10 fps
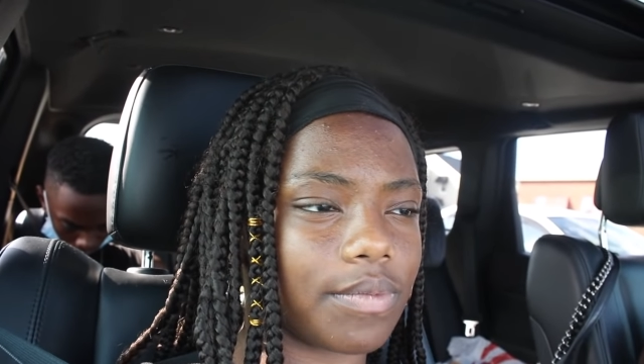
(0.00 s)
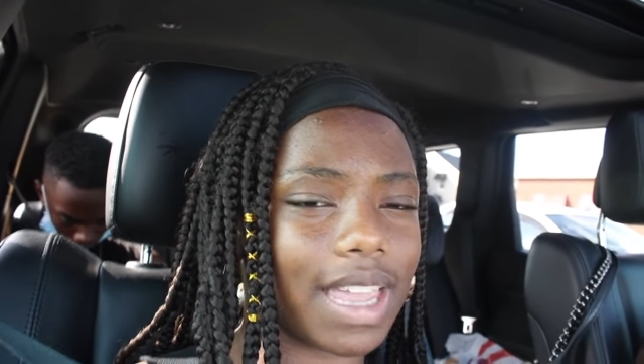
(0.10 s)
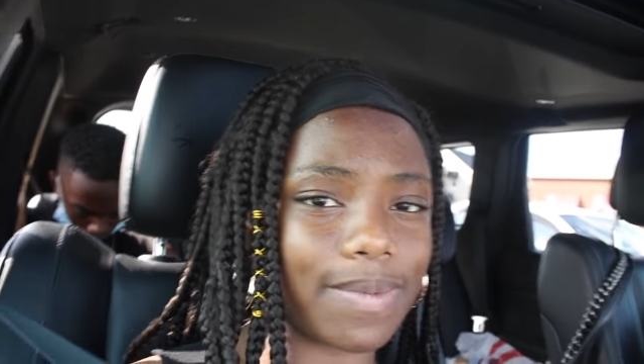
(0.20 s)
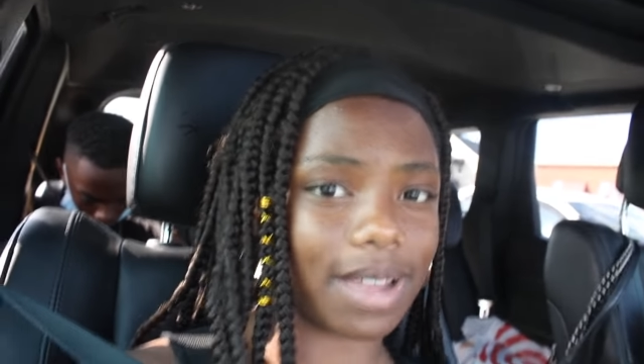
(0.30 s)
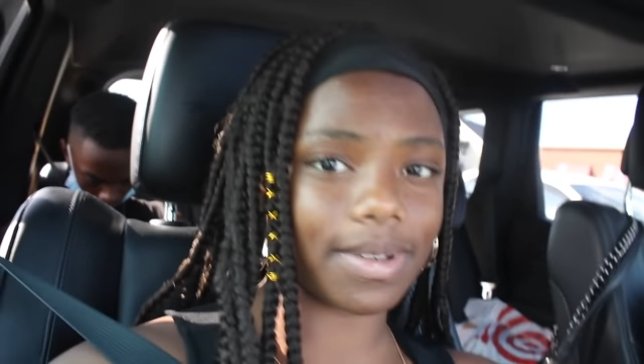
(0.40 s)

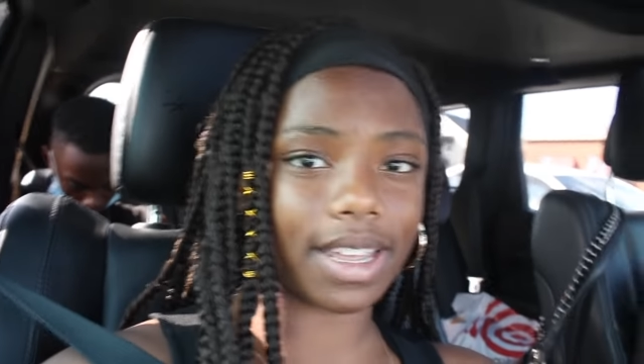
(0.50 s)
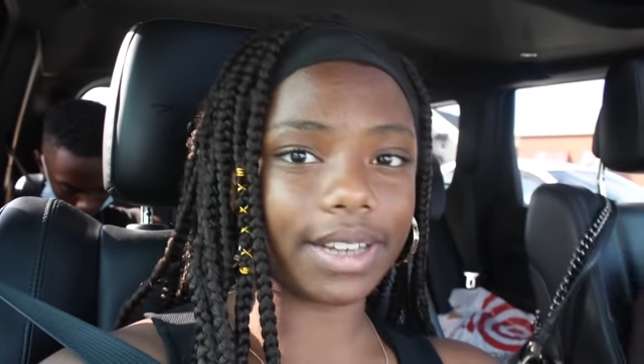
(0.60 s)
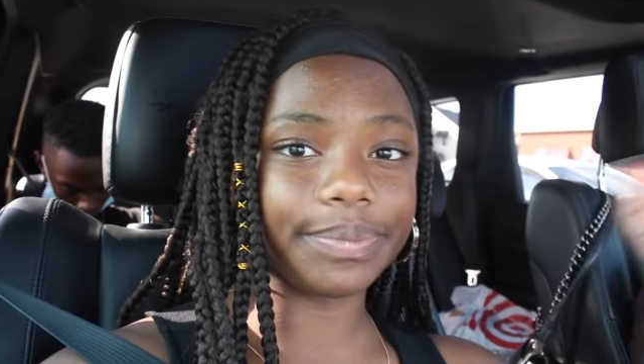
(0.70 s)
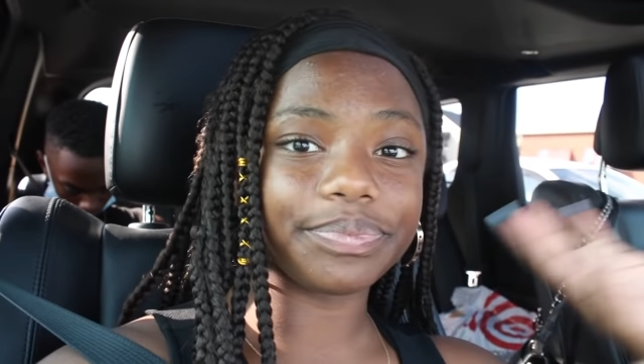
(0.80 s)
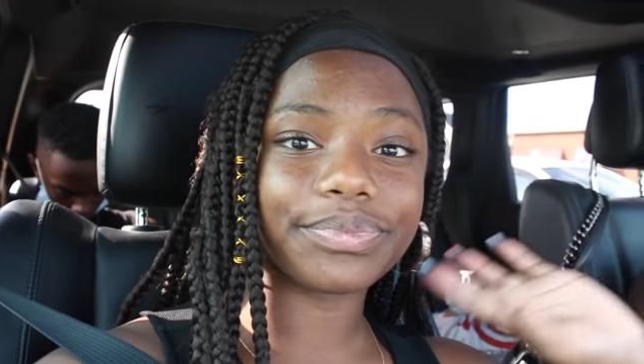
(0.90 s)
make my
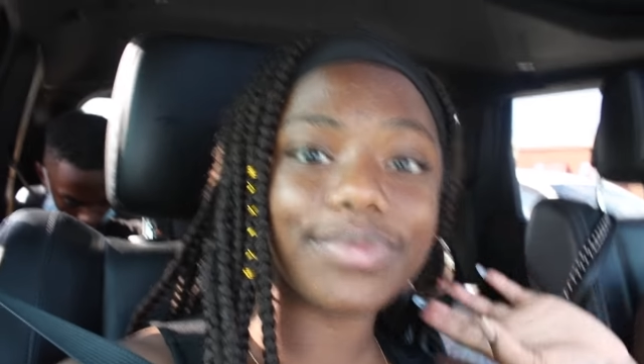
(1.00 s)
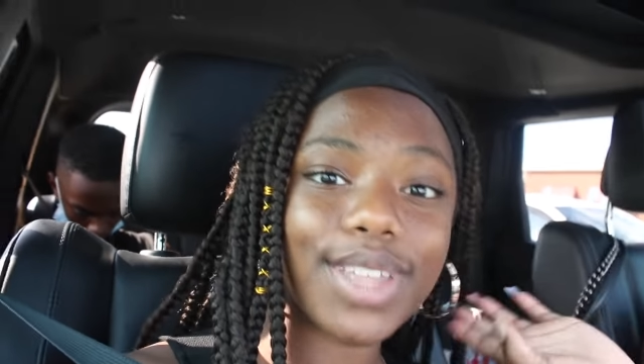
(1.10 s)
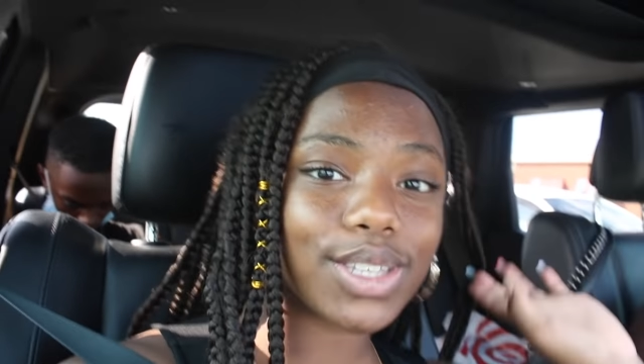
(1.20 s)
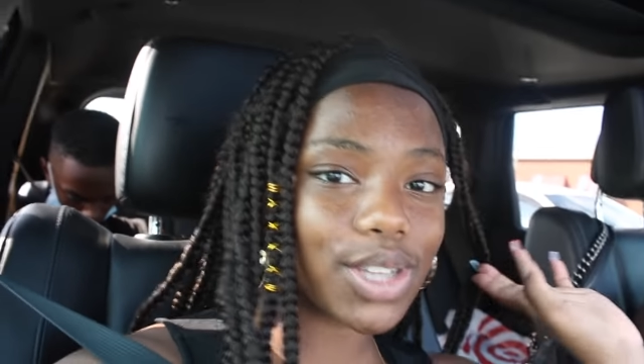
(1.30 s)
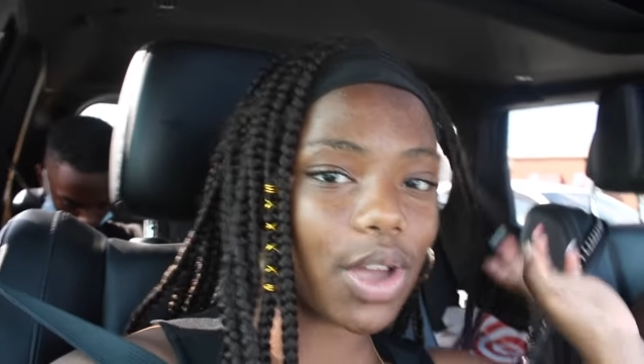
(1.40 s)
bed.
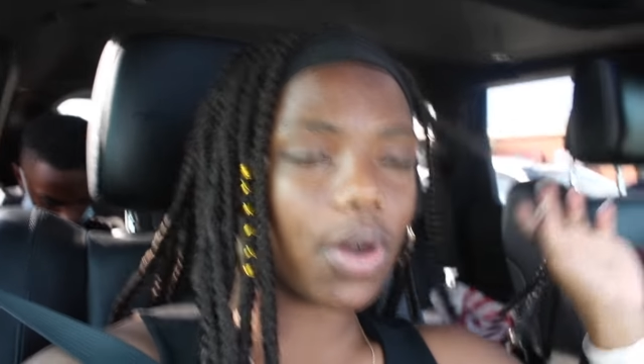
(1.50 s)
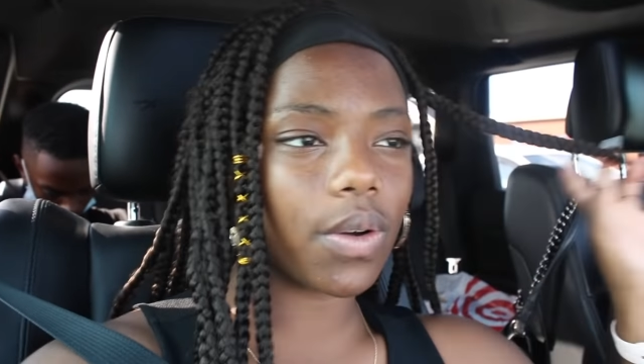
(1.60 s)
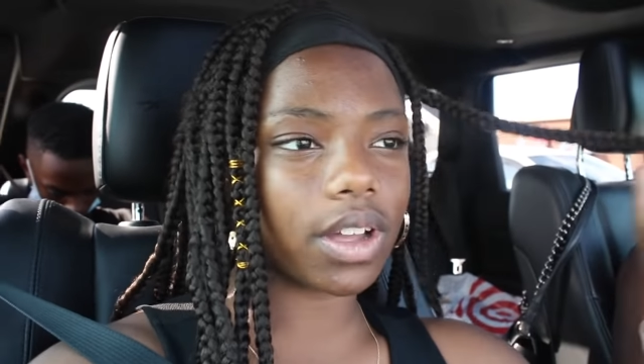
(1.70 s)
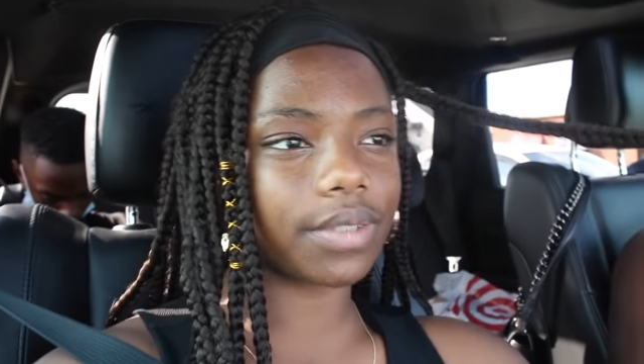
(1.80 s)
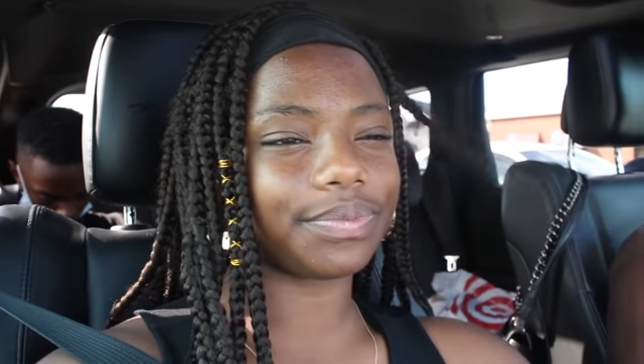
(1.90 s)
So